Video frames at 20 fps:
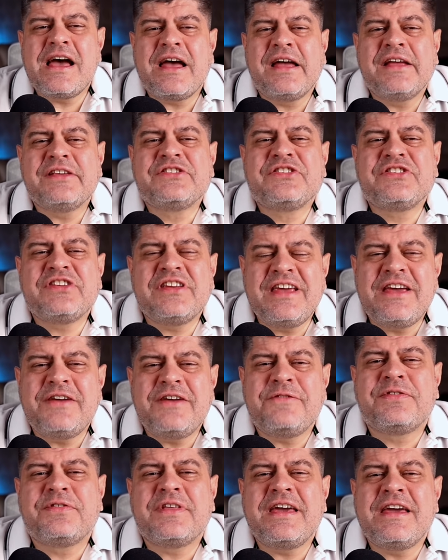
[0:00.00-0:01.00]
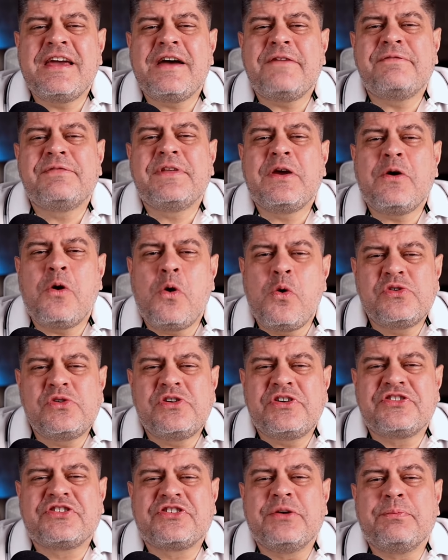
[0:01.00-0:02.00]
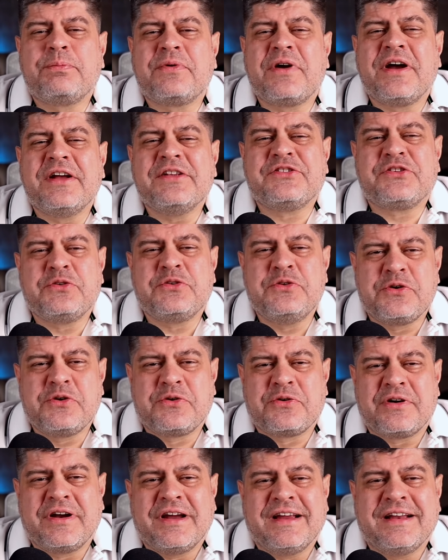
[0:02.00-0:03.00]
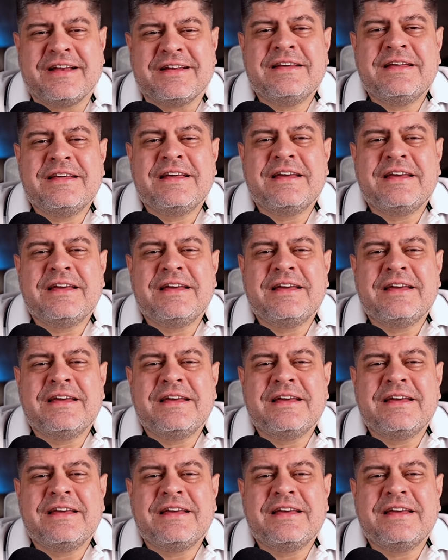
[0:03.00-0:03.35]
as if they have the ownership rights to Ukraine,